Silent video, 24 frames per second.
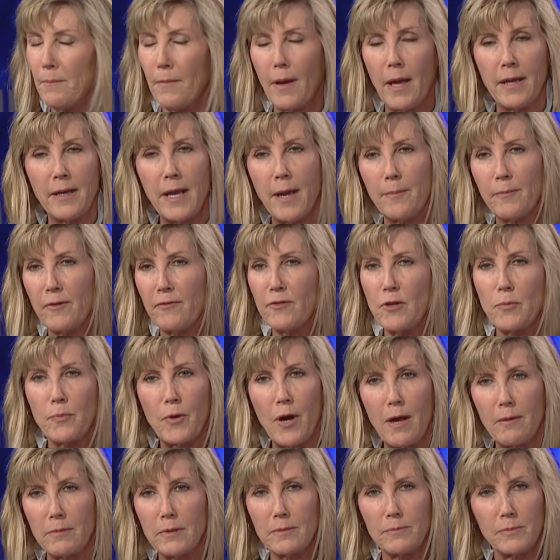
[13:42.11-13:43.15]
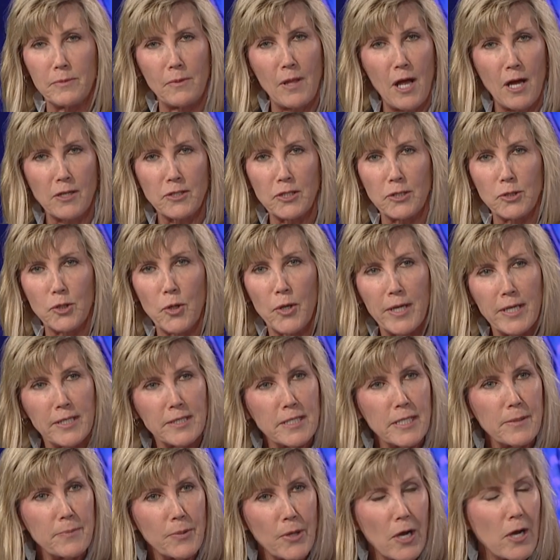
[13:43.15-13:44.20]
A number of you probably belong to
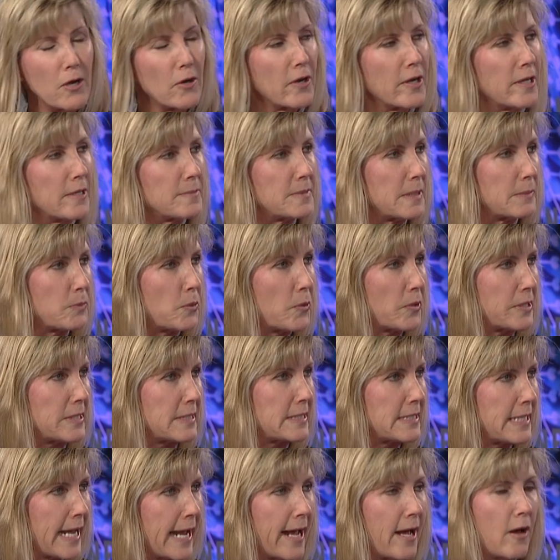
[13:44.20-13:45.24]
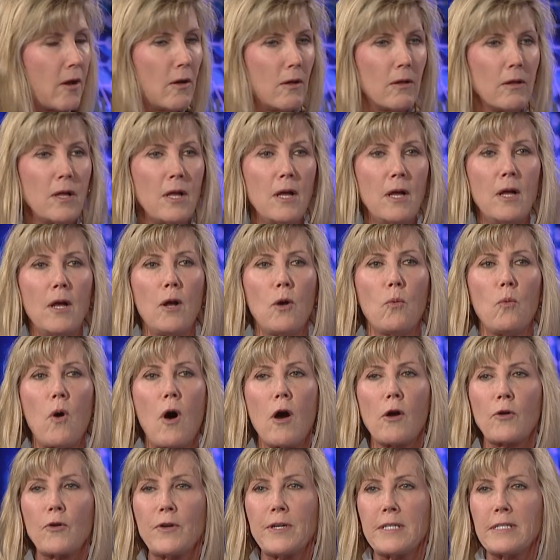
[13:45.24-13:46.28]
loyalty programs at point of sale.
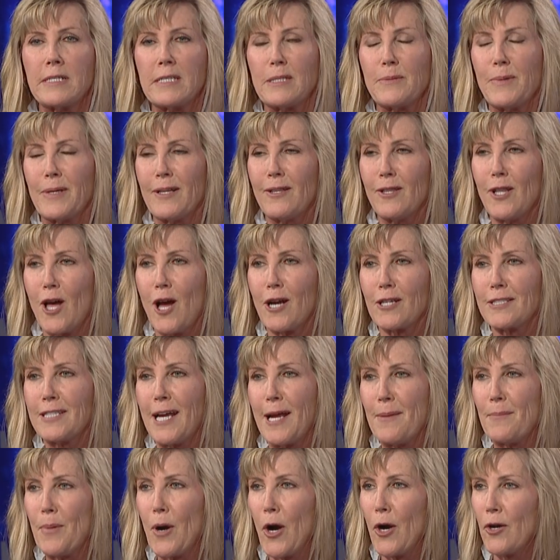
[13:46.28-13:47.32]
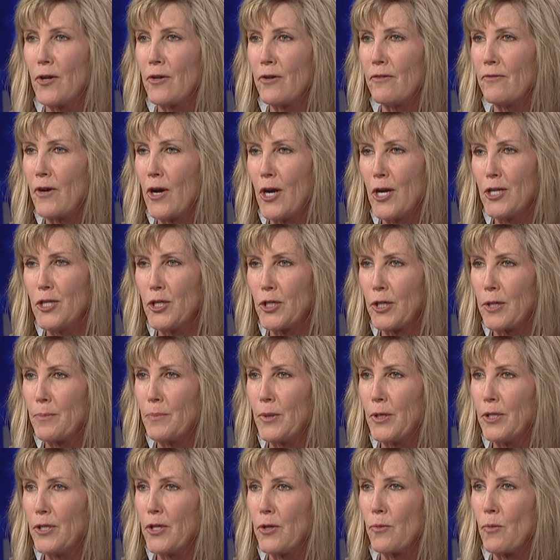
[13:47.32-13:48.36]
Walgreens has been a longtime partner of ours. You can
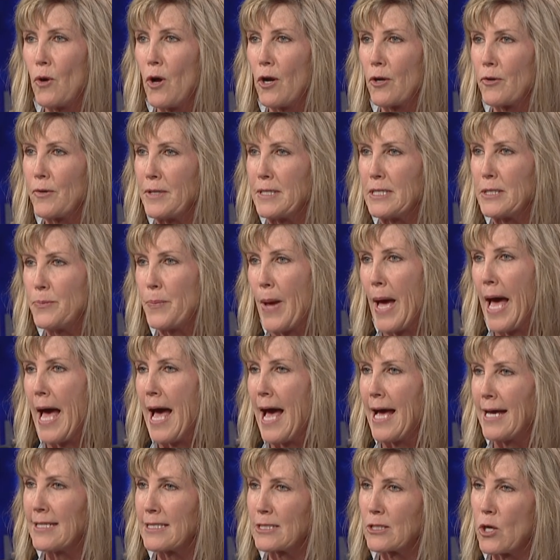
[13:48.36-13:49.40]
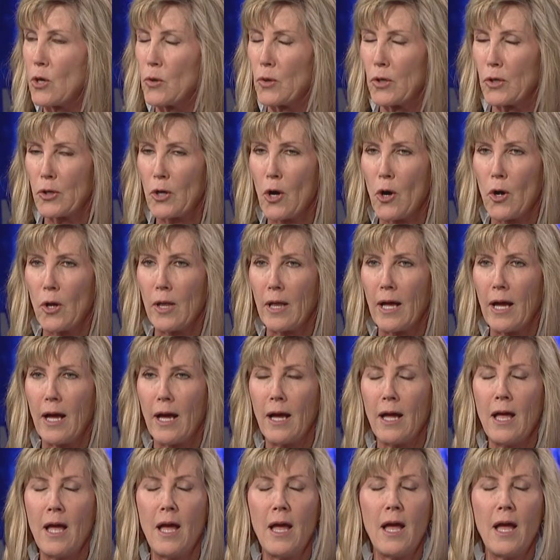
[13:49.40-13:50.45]
put your Walgreens pass, Coca-Cola.